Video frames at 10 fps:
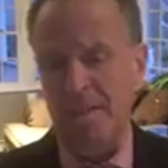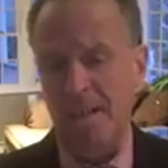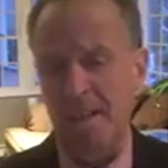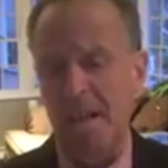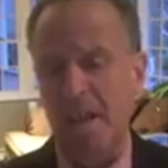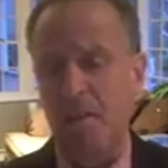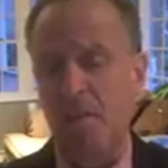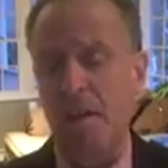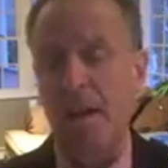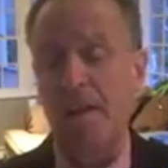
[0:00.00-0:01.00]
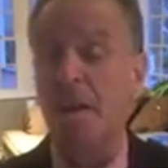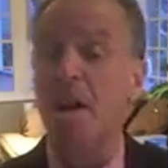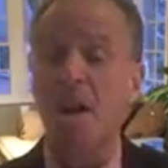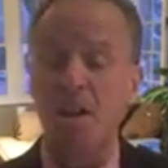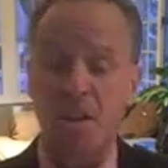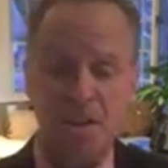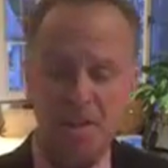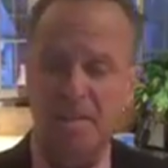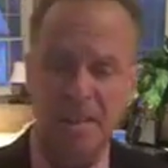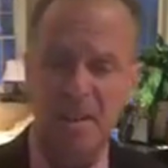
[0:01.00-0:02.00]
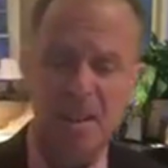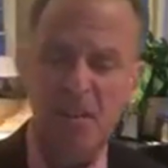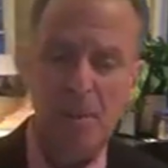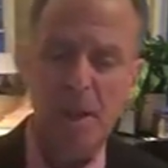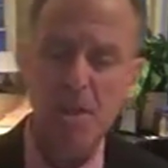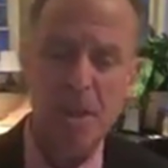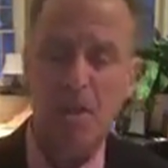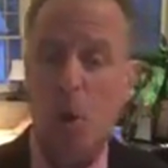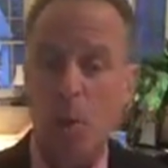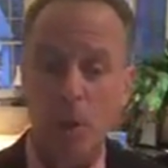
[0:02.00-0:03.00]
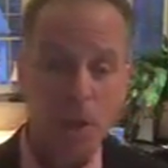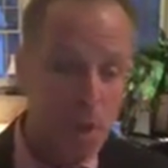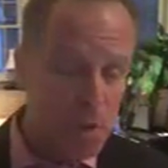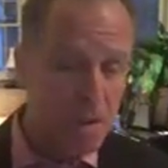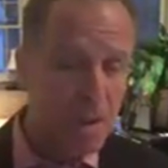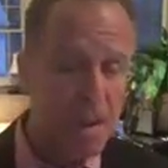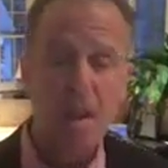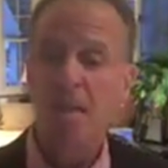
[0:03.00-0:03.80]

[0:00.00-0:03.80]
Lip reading: taken care of. And this little information here, I hope you use it.